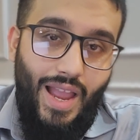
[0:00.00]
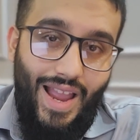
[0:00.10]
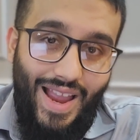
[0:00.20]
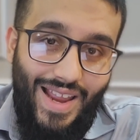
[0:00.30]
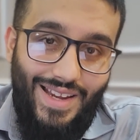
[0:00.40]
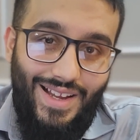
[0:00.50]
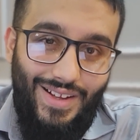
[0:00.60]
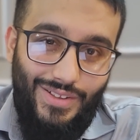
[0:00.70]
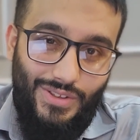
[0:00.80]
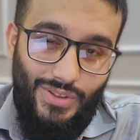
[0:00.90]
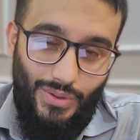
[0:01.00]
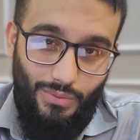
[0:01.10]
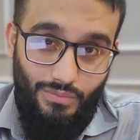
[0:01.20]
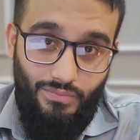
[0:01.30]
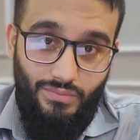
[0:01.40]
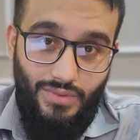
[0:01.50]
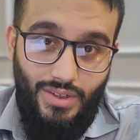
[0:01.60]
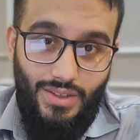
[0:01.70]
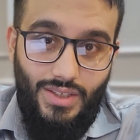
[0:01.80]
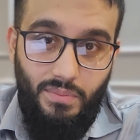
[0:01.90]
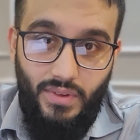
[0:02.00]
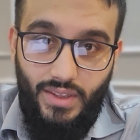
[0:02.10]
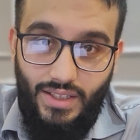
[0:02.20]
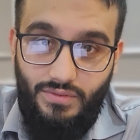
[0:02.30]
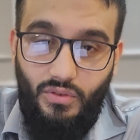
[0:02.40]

and also something that's